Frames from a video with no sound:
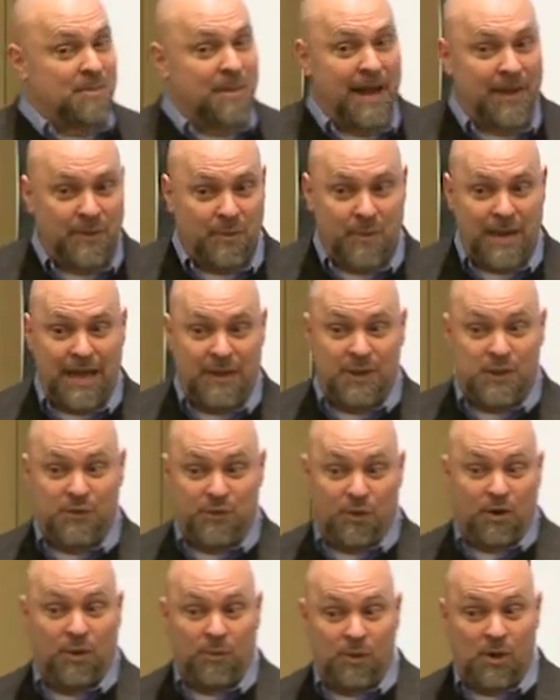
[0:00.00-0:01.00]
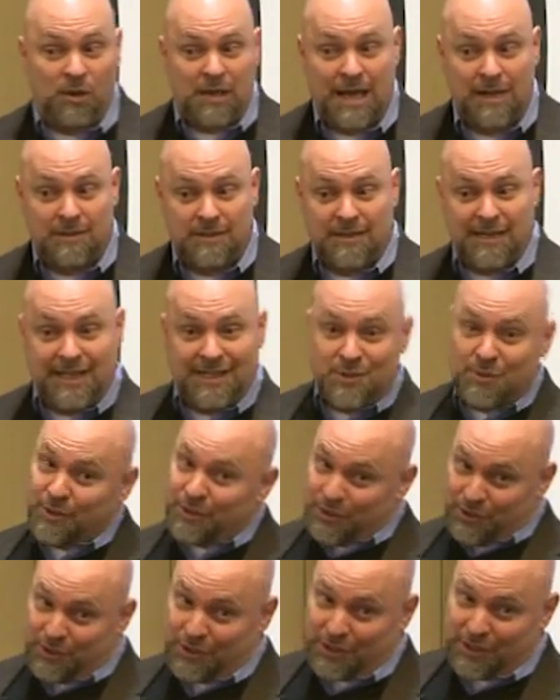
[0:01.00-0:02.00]
by the way, those 4 rollout states
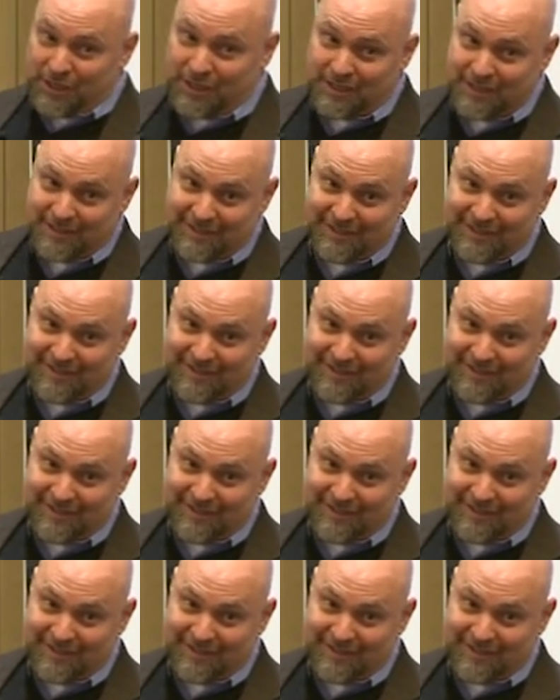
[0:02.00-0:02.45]
were New York,